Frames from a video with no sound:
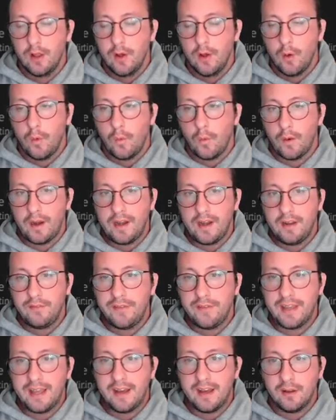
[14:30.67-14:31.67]
or
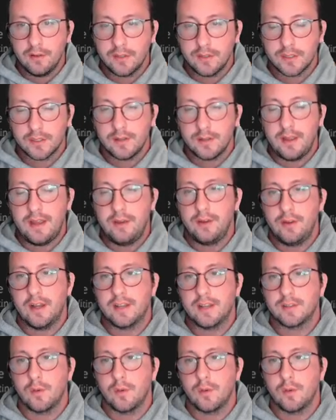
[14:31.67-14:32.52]
anything else and you guys